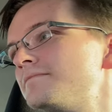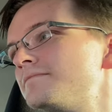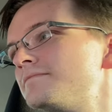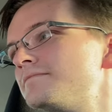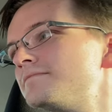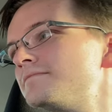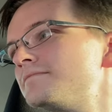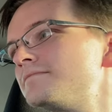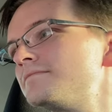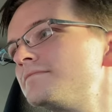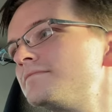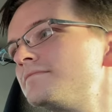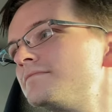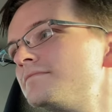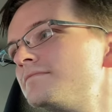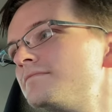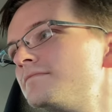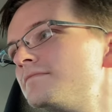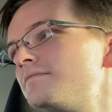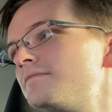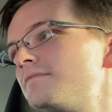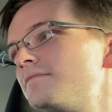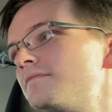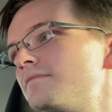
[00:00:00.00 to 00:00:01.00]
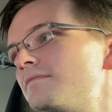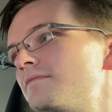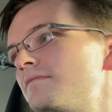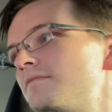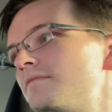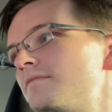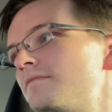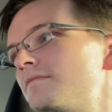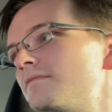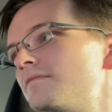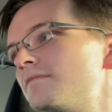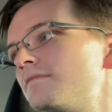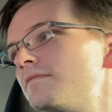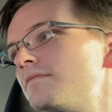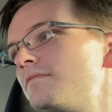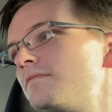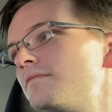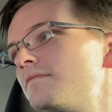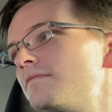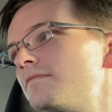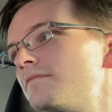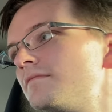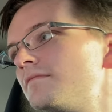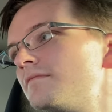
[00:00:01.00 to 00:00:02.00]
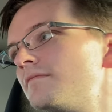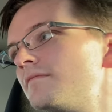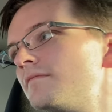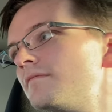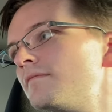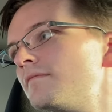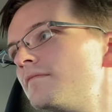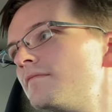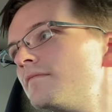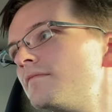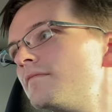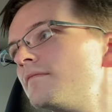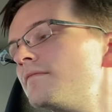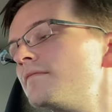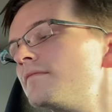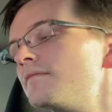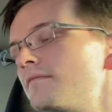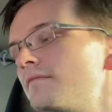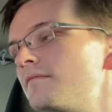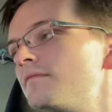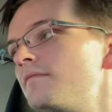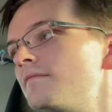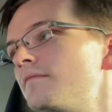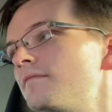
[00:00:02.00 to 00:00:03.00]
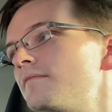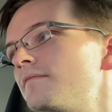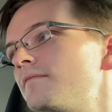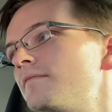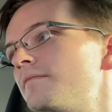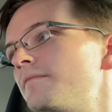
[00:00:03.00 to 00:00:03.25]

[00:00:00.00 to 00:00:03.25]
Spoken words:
(not speaking)